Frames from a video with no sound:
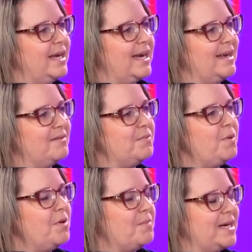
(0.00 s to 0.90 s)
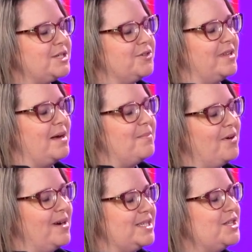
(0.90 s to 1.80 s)
And we want to make sure that our
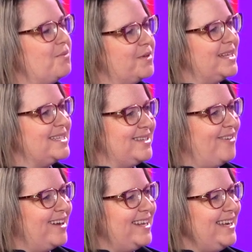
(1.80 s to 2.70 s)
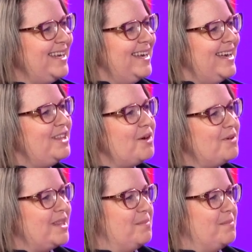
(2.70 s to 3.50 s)
buyers know what they're signing, know what they're